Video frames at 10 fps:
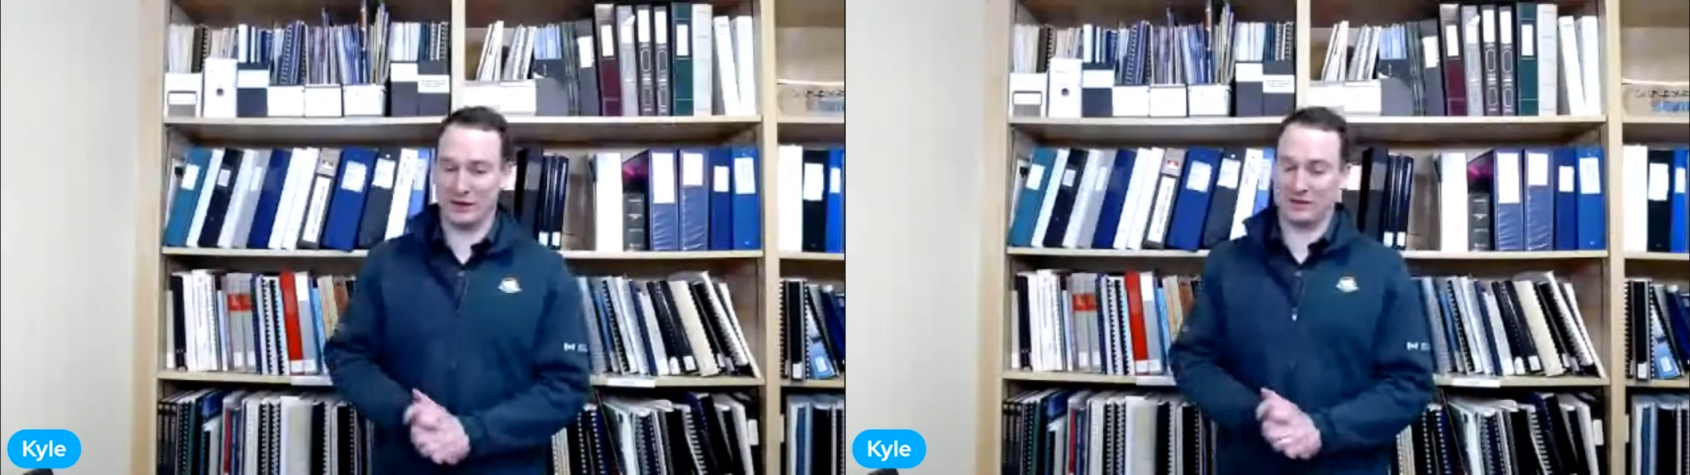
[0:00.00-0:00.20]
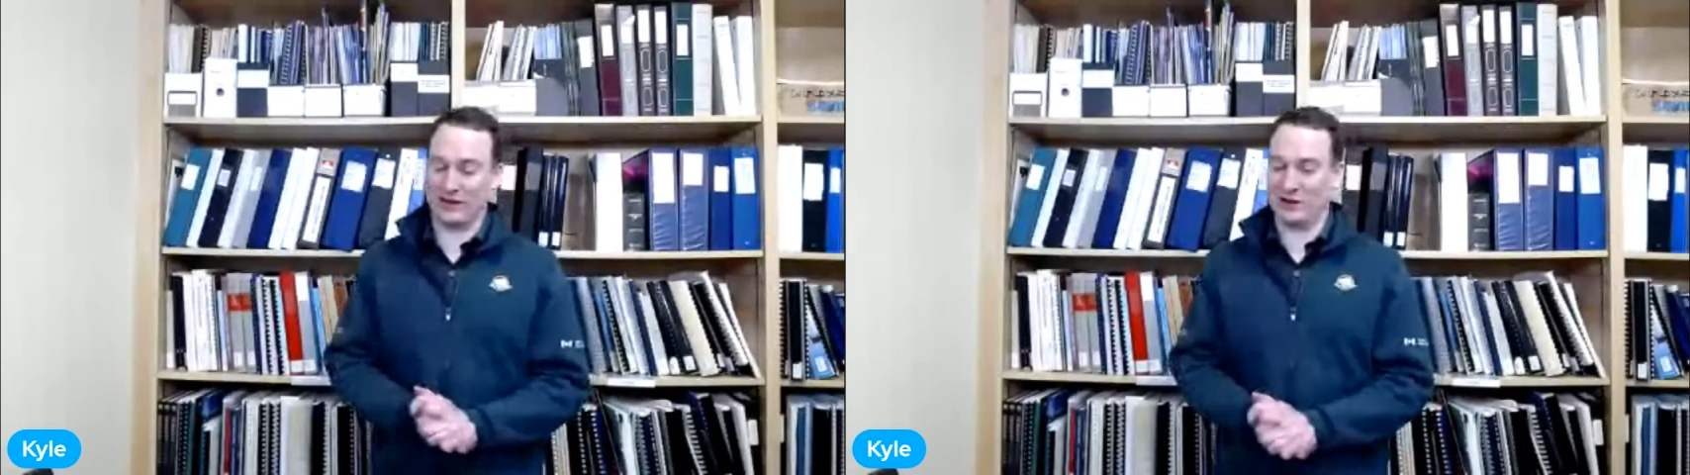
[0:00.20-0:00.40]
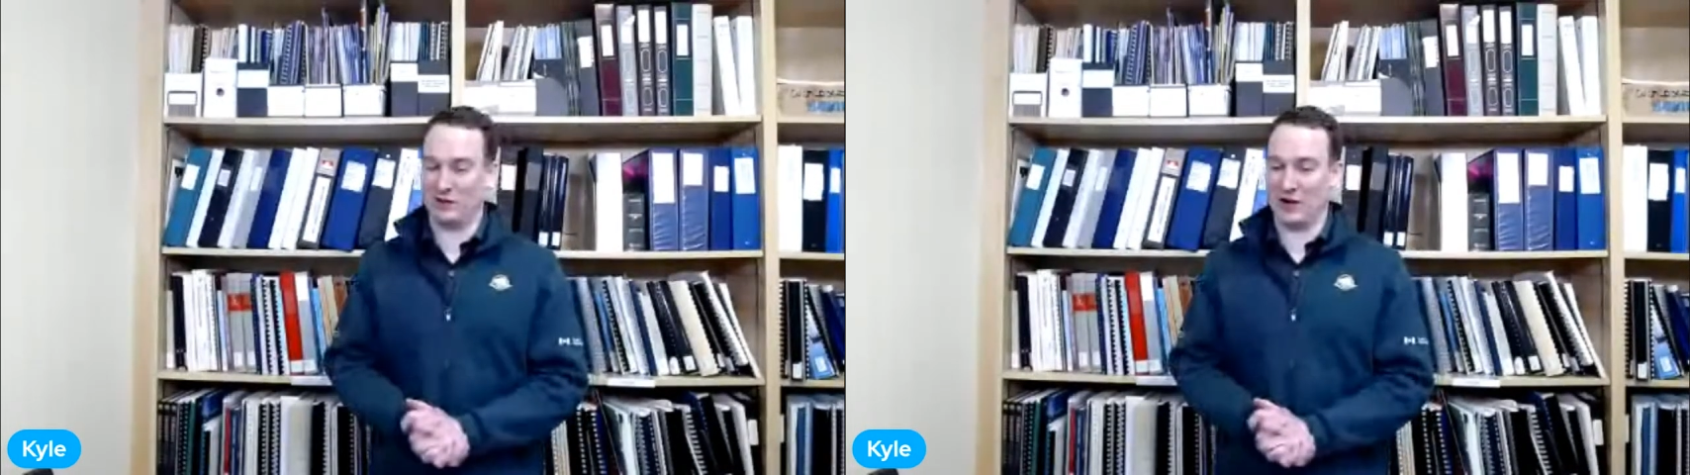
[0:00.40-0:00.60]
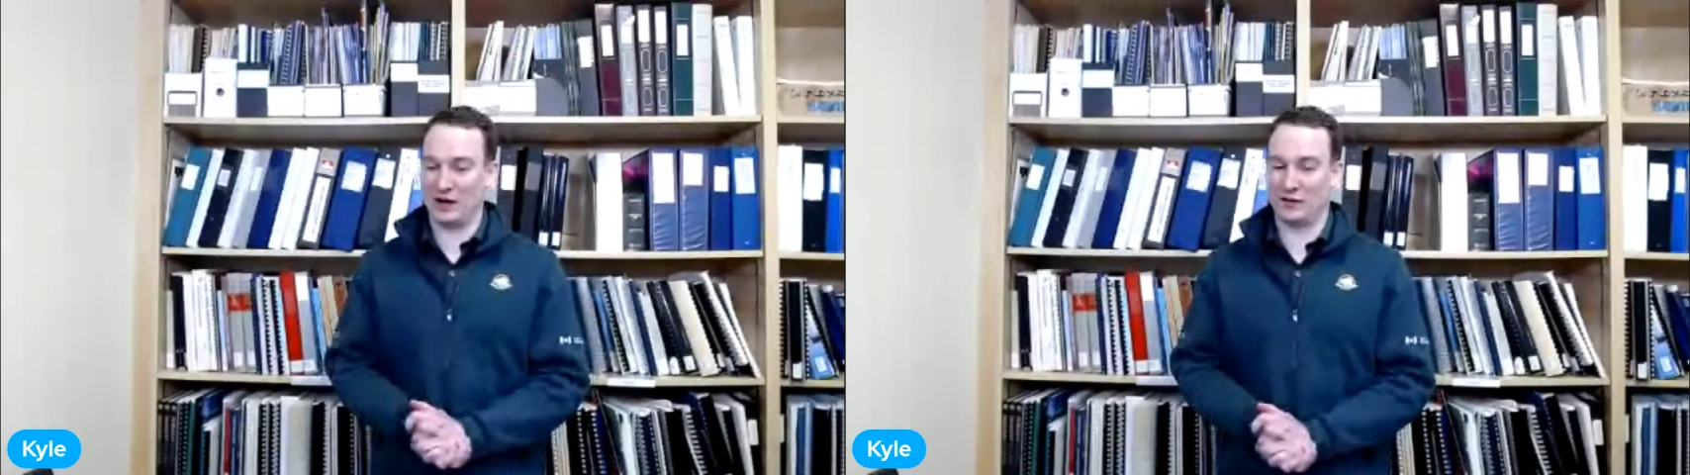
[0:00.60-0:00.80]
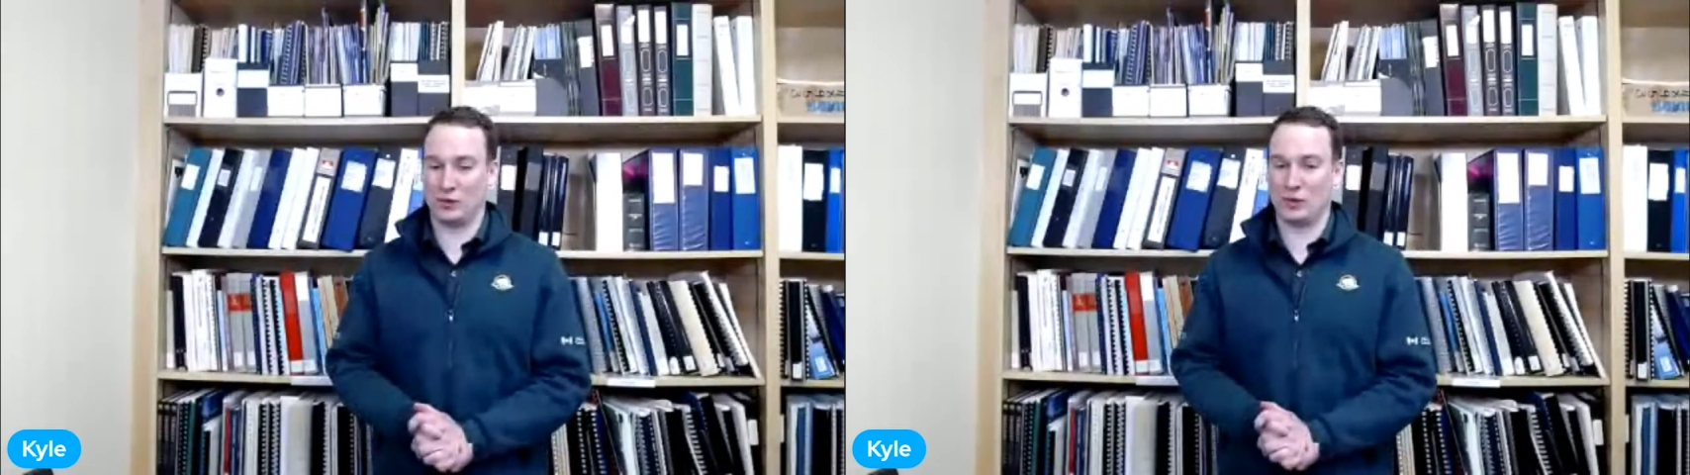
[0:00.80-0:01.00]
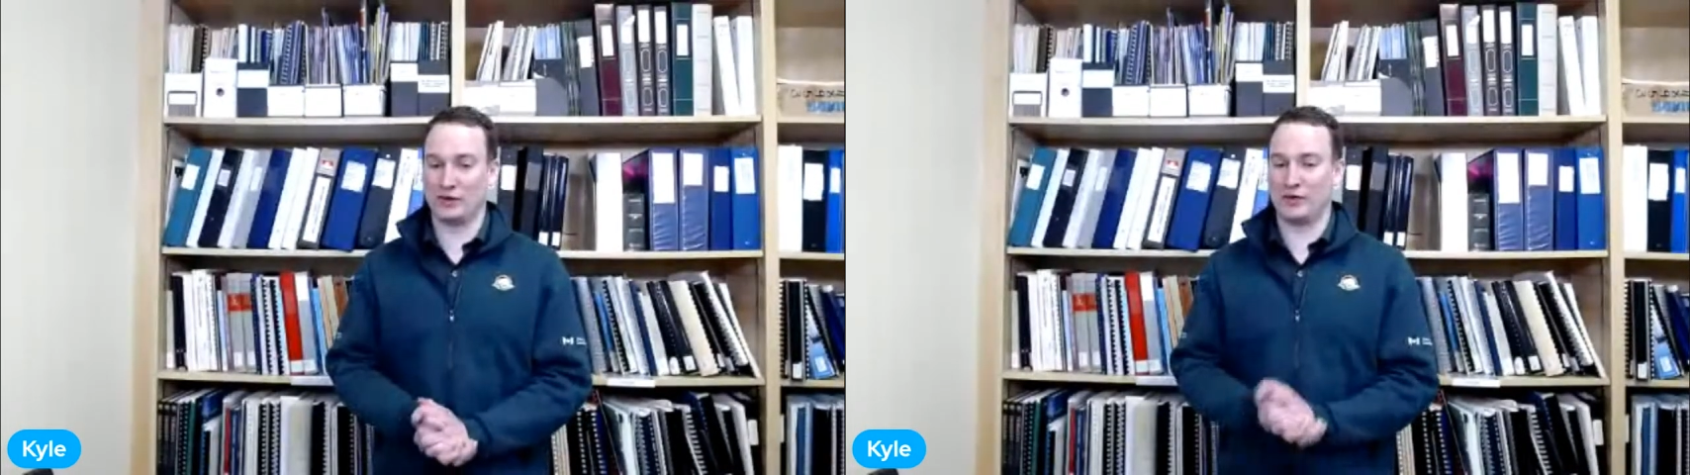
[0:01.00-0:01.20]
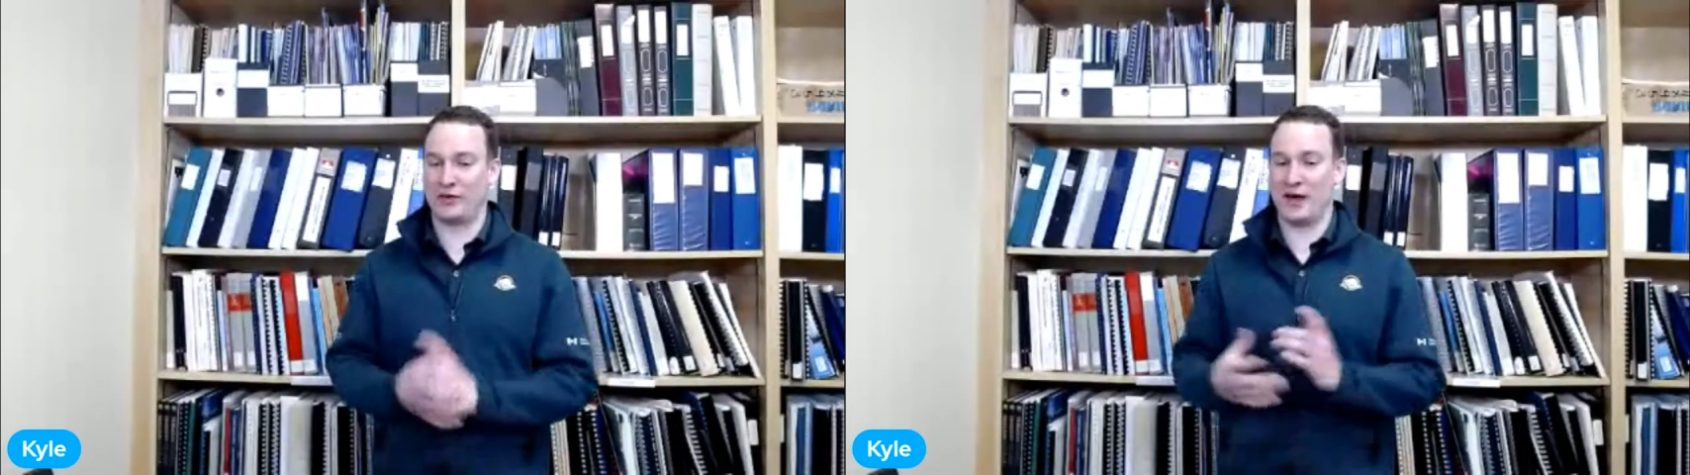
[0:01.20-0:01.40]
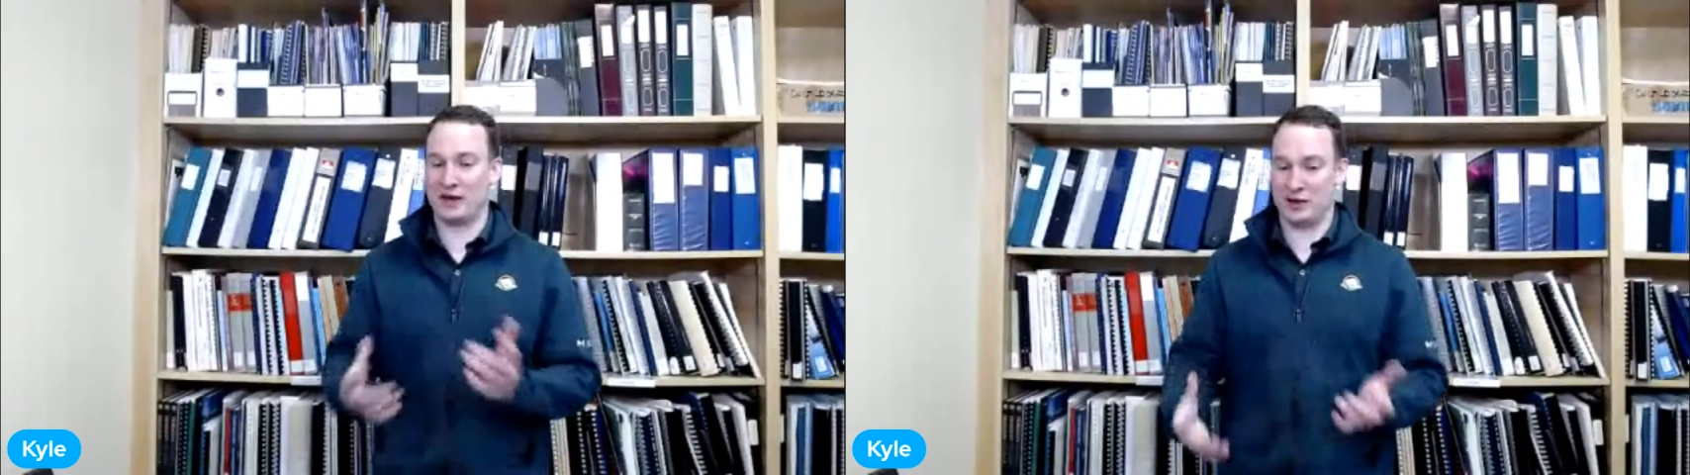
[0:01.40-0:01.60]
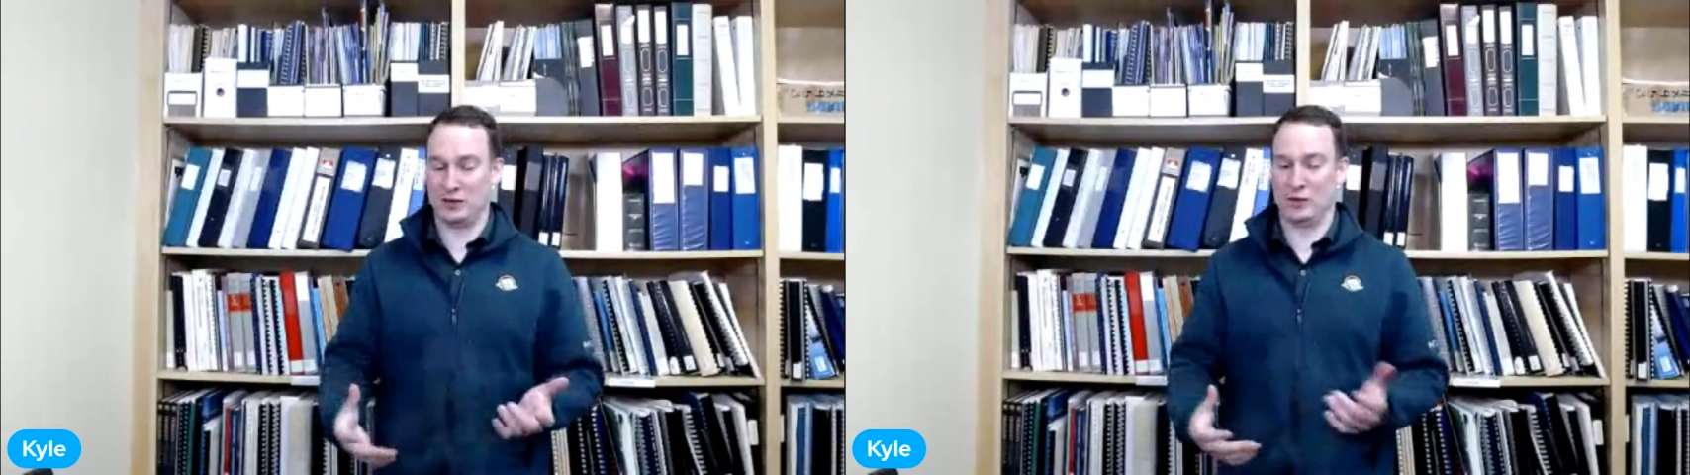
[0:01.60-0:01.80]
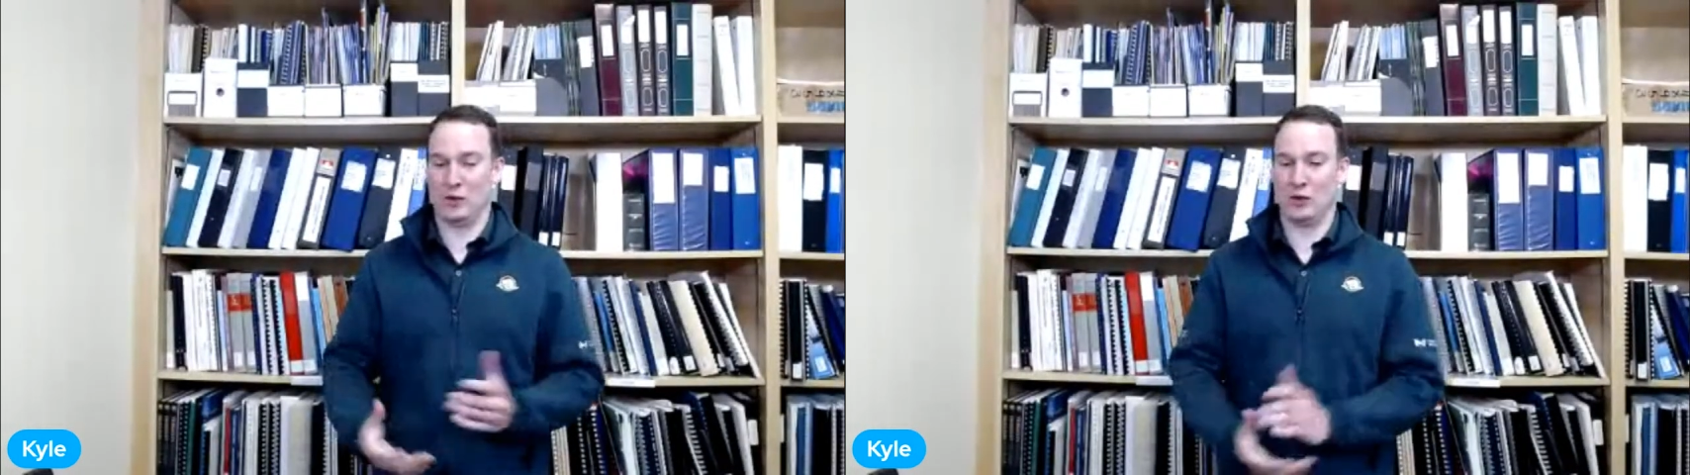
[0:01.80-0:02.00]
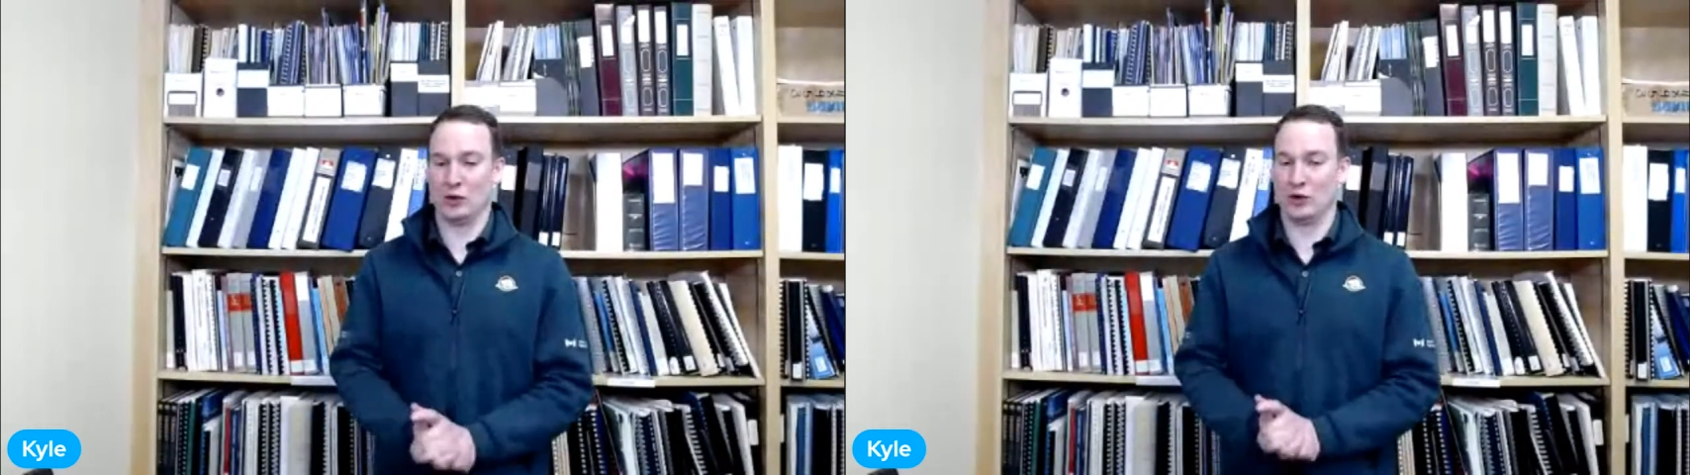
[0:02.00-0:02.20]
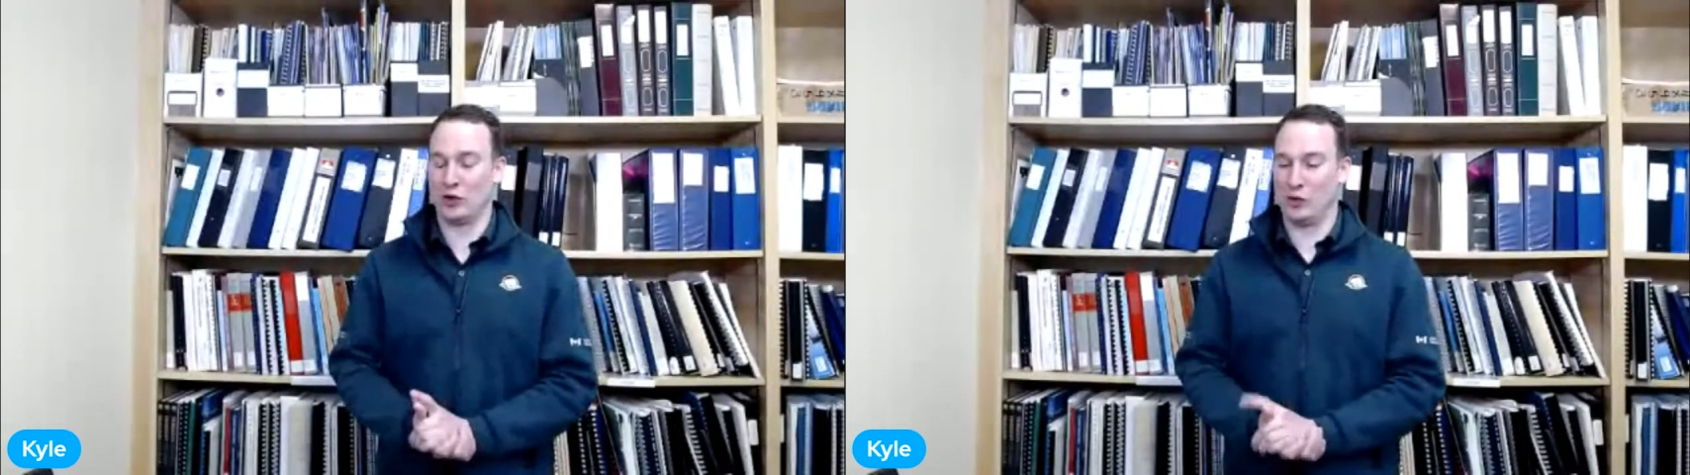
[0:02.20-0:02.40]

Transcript: to say to you guys was thank you or